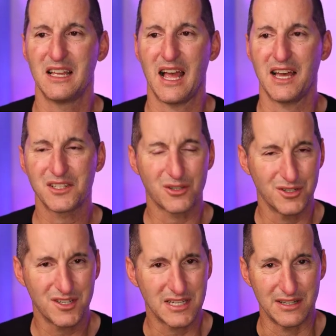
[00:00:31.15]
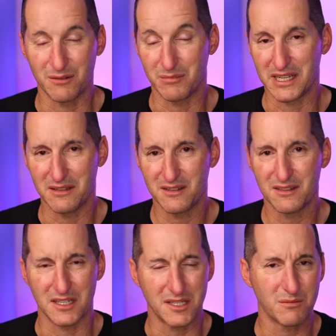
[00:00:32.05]
Has cursor sharing been
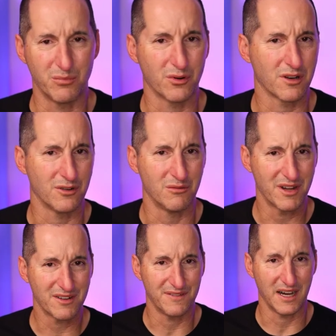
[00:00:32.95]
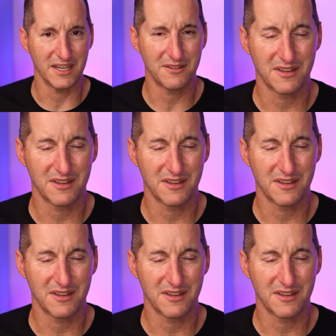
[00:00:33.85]
desupported or modified?